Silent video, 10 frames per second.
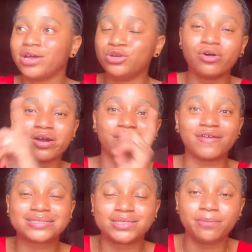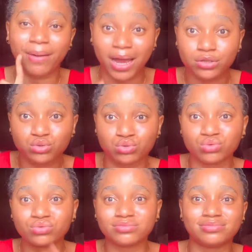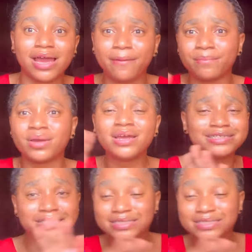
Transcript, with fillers: you know, reversing back to the